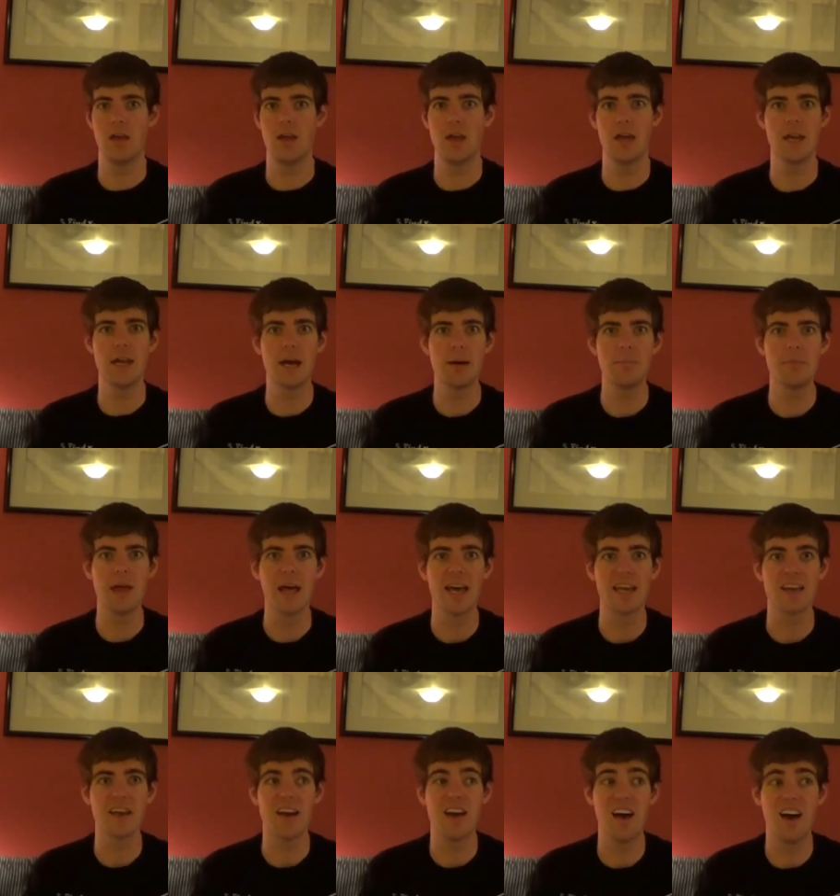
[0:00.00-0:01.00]
And I'm
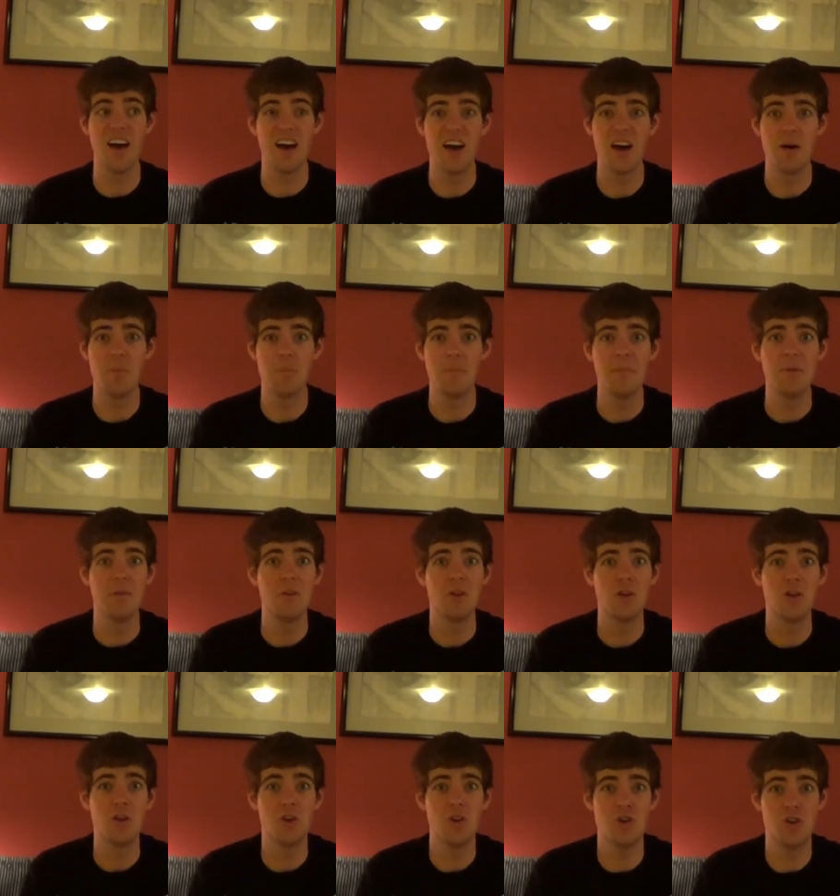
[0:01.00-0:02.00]
like, um,
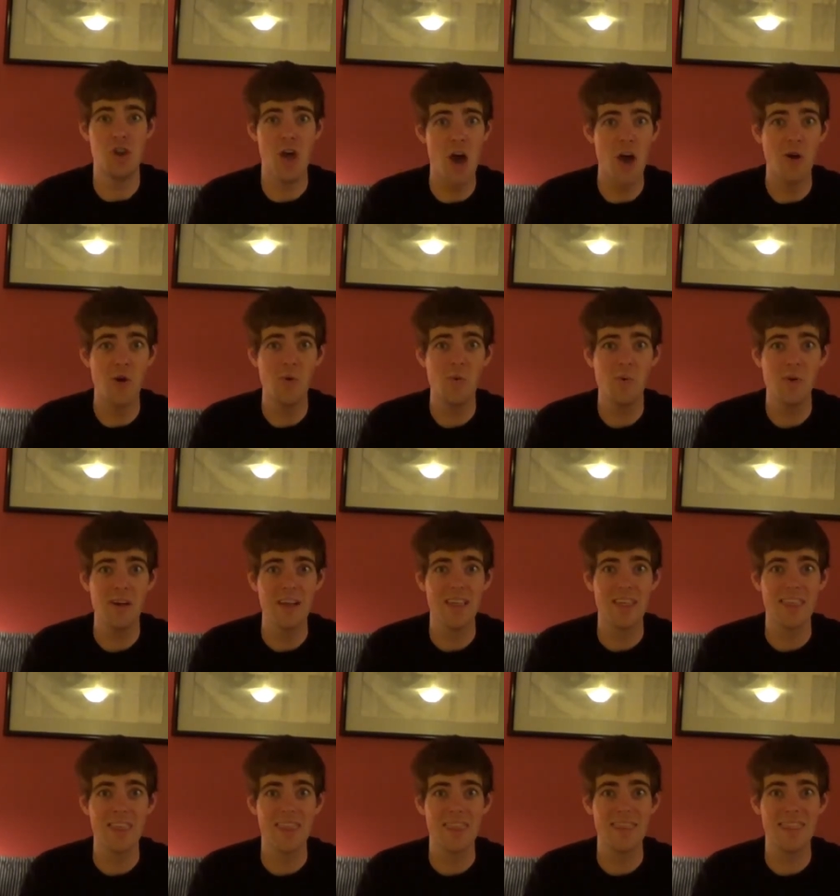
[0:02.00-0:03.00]
no,
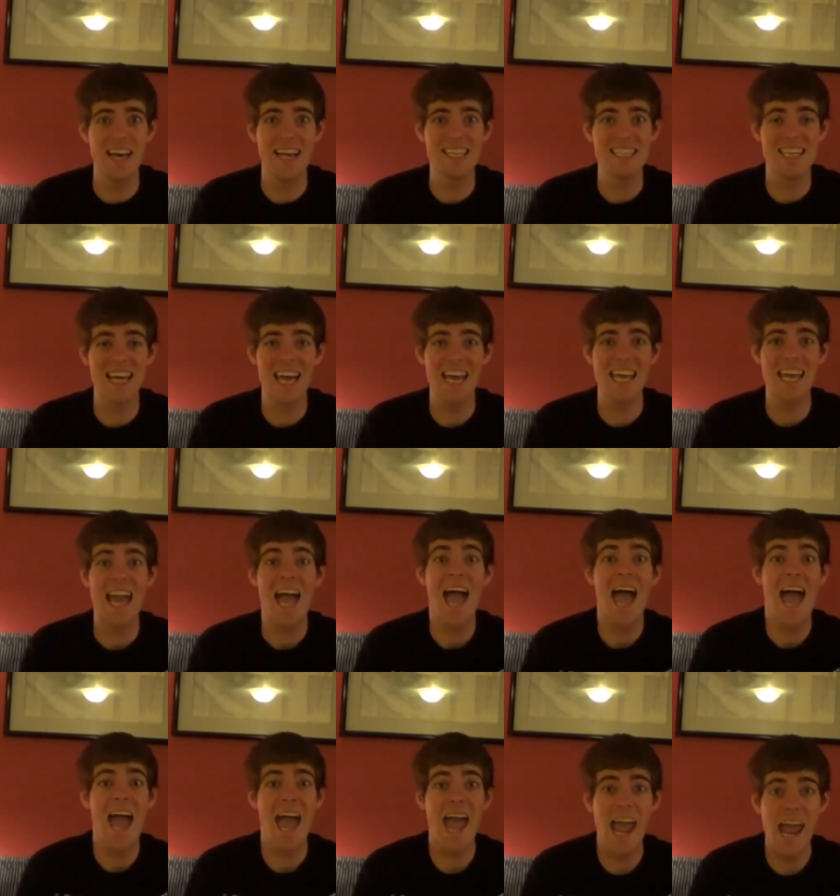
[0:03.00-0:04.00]
that's a
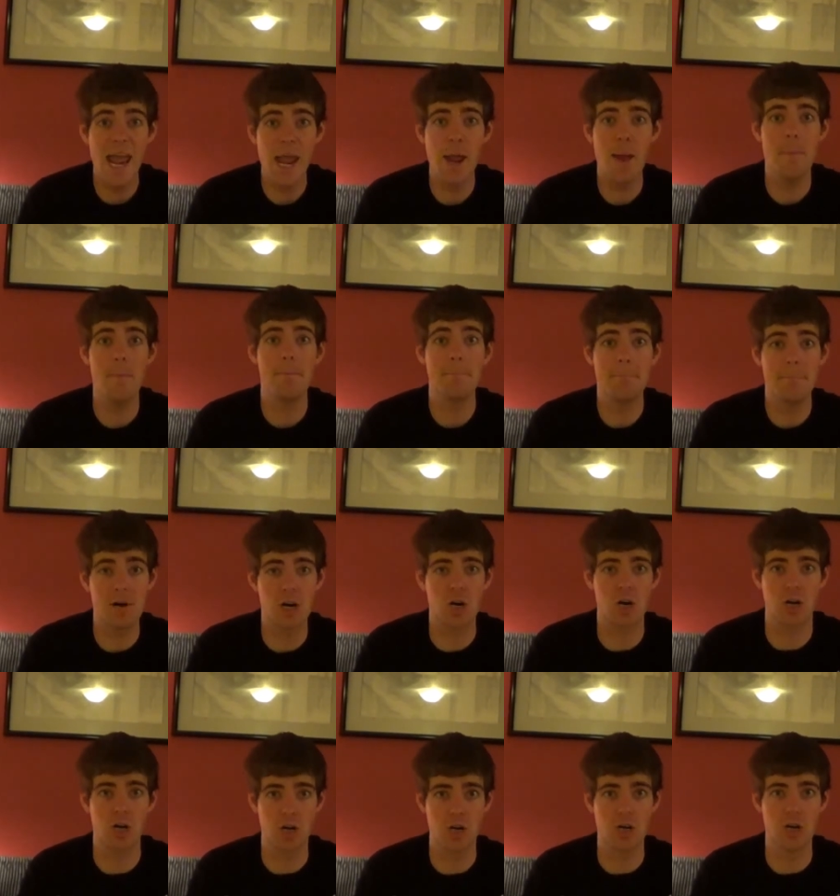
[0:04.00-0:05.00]

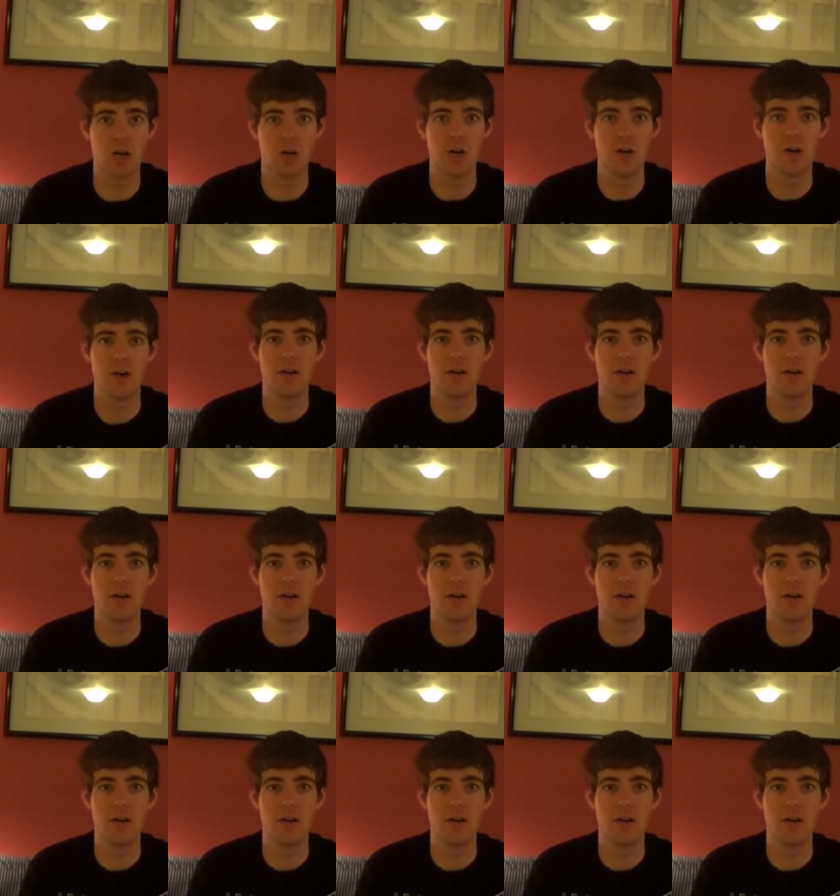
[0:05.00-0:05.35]
hamburger.